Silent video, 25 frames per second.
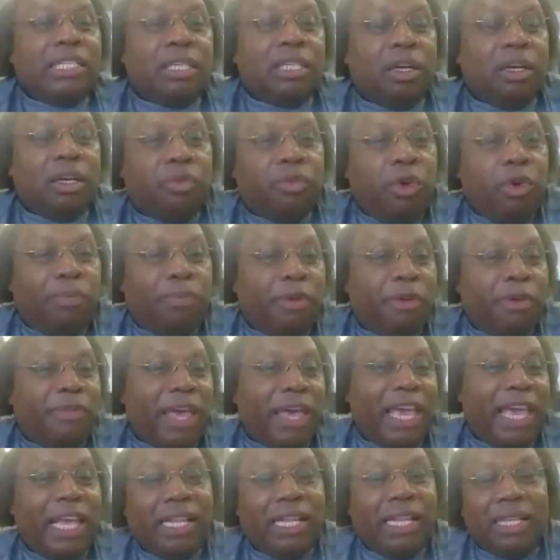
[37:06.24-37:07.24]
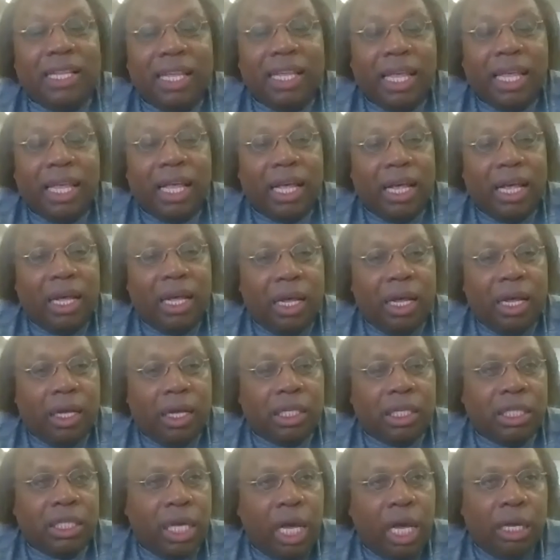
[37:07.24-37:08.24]
I took a group of 8
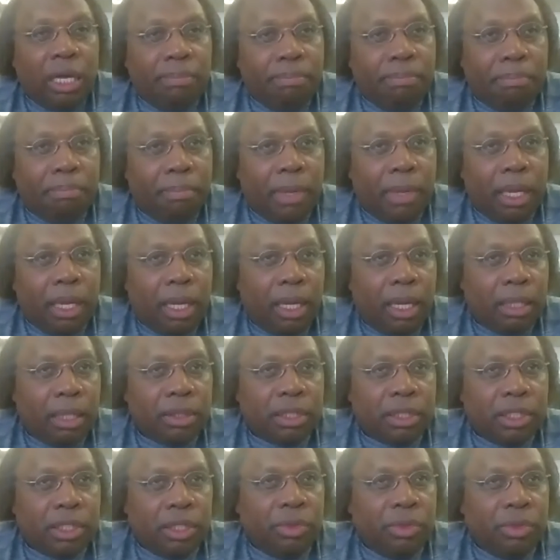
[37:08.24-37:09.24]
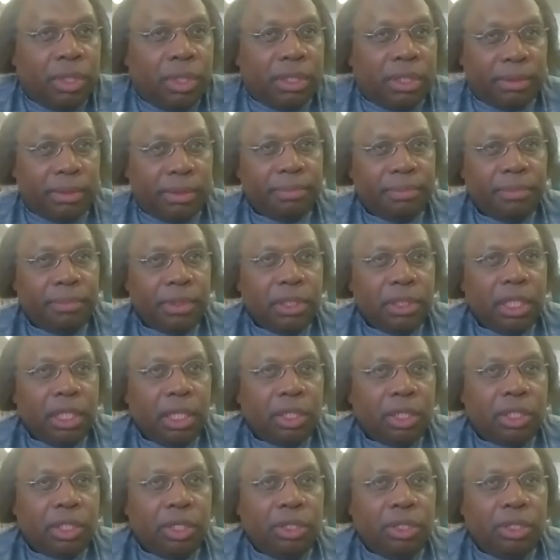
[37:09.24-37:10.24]
young students
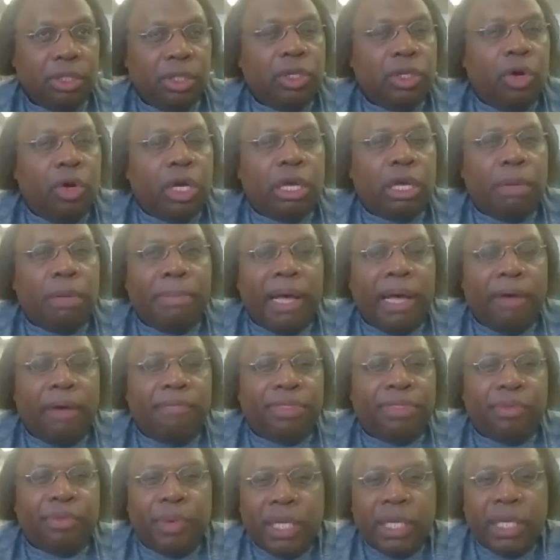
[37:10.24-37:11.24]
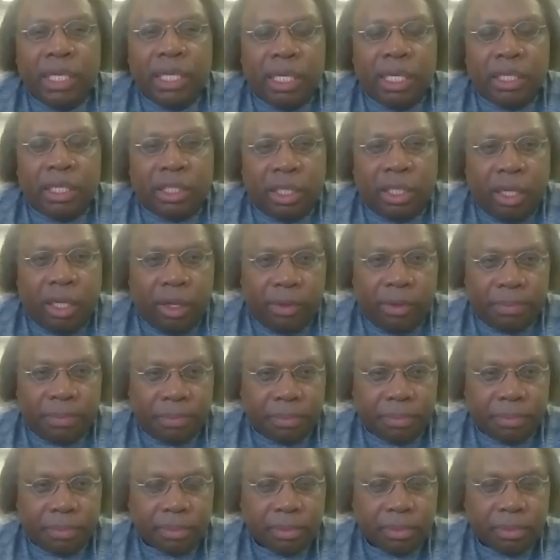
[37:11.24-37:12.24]
to New York about 3 years
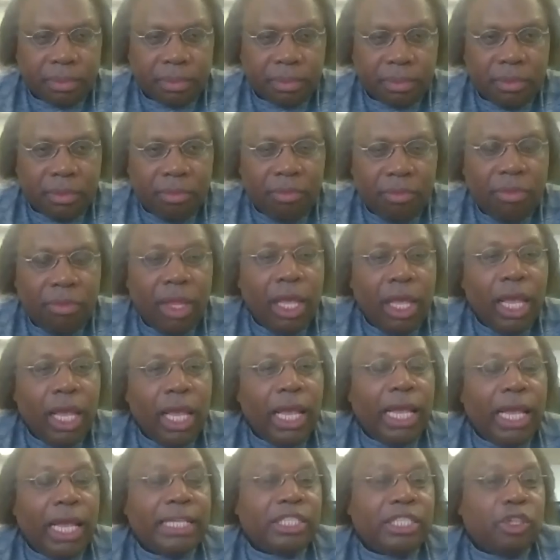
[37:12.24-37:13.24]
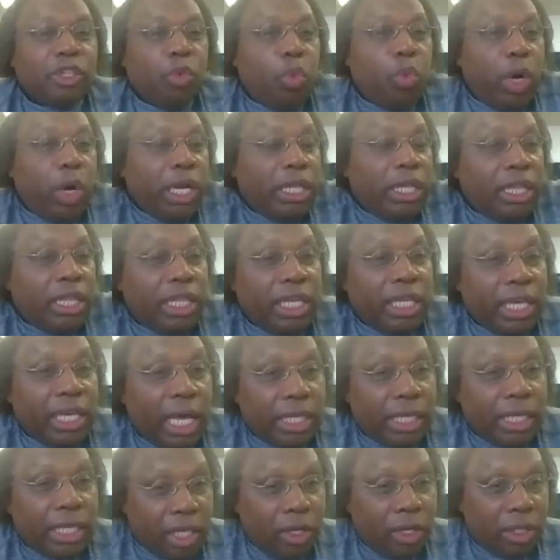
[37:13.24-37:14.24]
ago. And so one of the
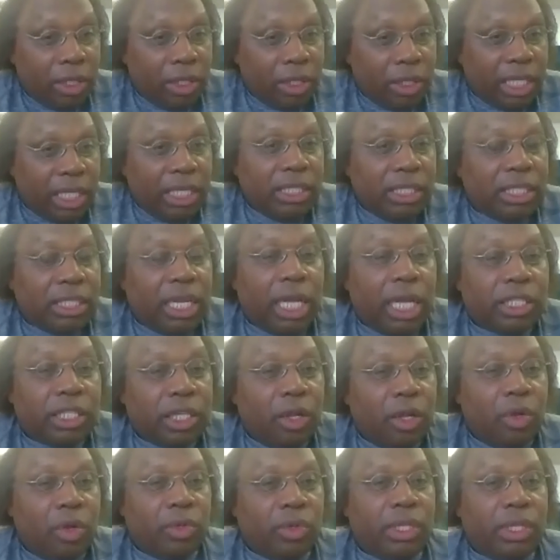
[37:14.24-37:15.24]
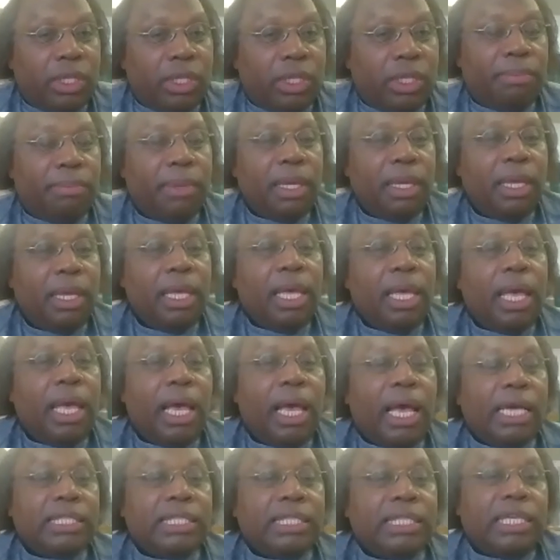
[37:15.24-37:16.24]
things that I told them,
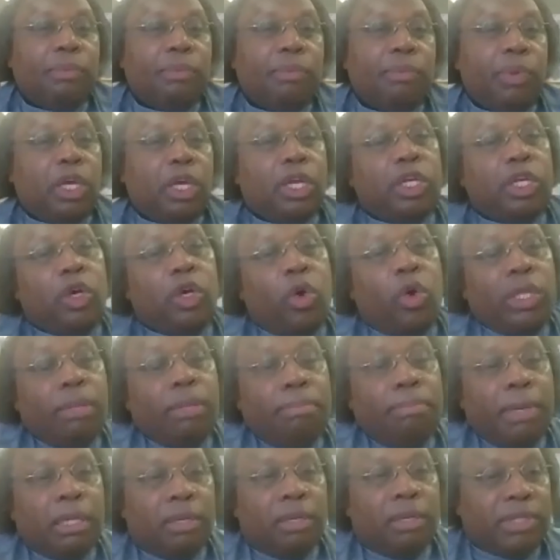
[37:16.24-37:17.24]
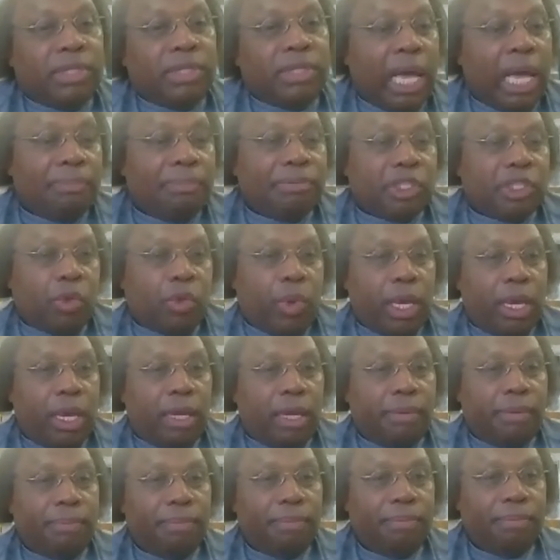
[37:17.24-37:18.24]
I said, we're gonna go in the middle of Times
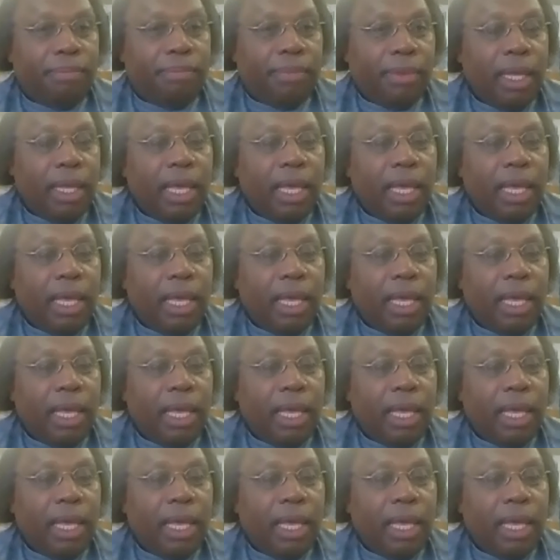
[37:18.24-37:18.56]
Square.